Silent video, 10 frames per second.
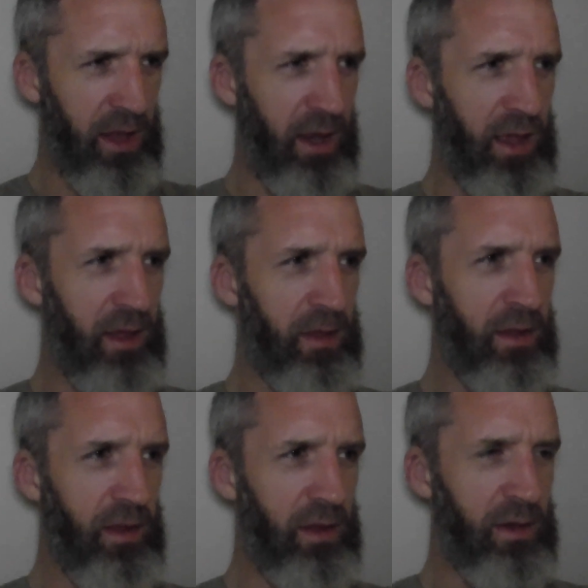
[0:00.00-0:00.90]
clear
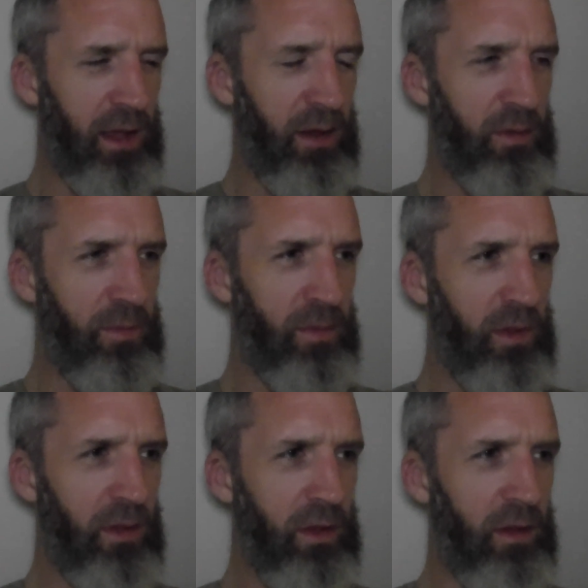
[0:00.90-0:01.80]
now
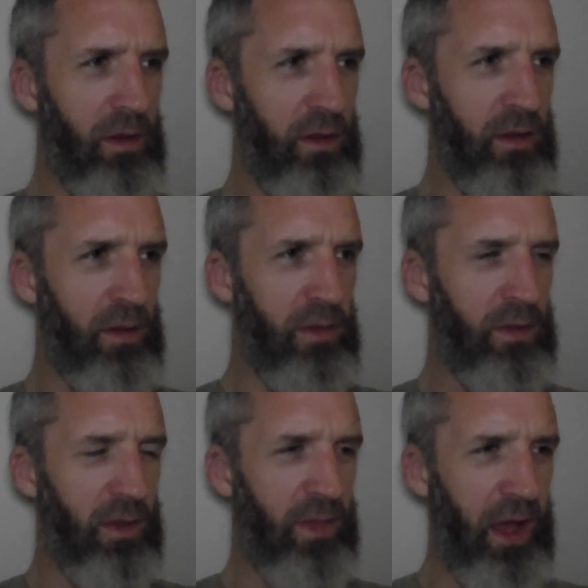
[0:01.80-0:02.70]

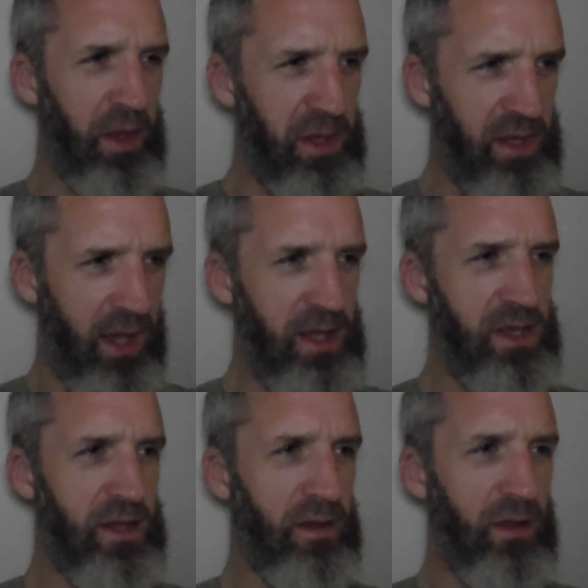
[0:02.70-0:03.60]
that state